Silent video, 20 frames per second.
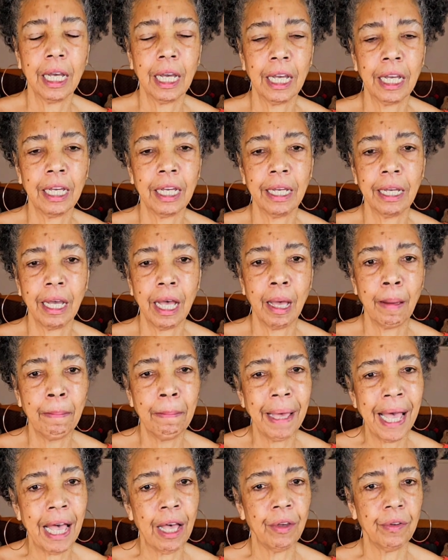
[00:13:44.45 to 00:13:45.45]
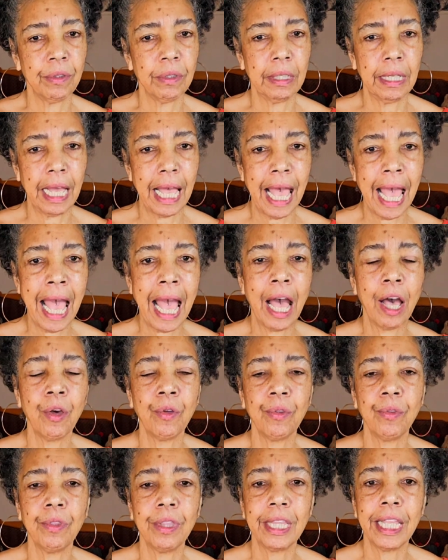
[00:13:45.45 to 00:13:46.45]
about
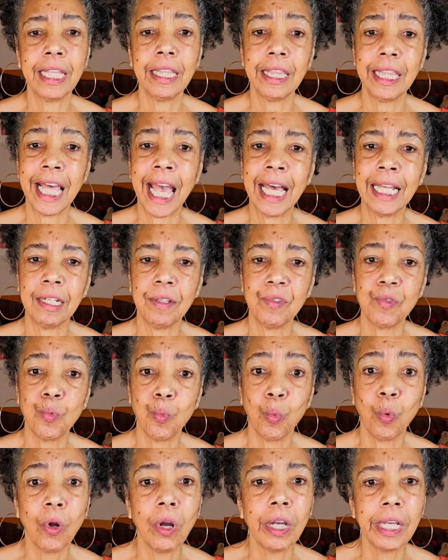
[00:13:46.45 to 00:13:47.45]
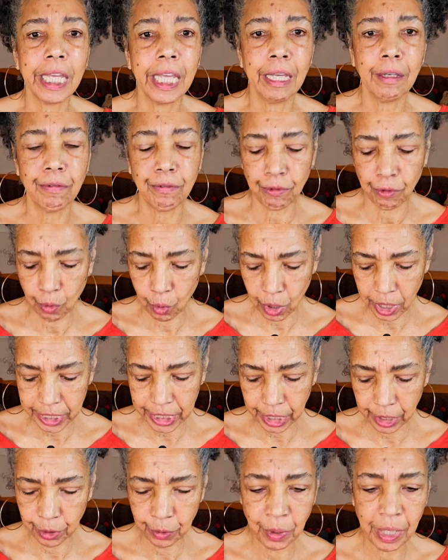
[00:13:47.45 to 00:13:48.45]
how that is working for
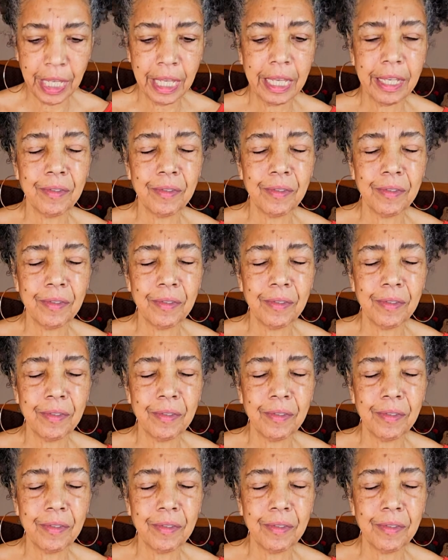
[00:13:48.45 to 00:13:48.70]
you.